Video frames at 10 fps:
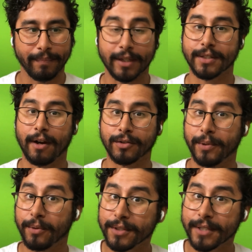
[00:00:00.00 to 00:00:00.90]
There's
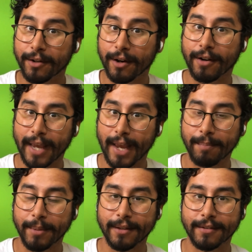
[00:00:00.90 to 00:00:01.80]
an entrepreneur
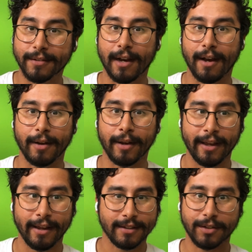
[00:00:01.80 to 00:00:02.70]
center on campus
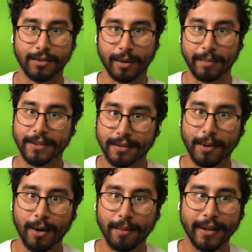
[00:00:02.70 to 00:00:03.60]
tied to our
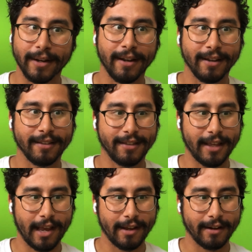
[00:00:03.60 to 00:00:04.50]
business department
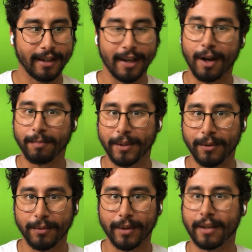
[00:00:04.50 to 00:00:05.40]
that can help
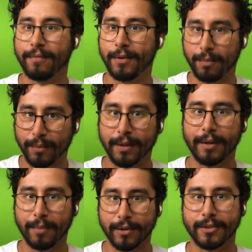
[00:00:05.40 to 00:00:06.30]
you, like if you really
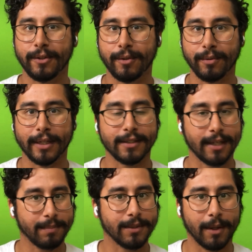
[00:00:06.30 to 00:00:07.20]
want to like set
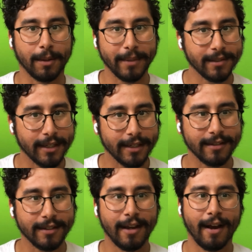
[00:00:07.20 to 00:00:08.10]
up a small
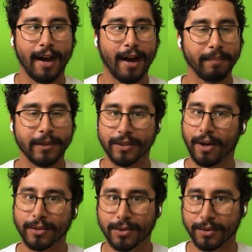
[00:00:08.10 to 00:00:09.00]
business. There's
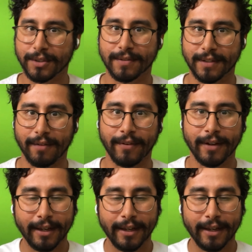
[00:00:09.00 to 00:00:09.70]
all sorts of stuff.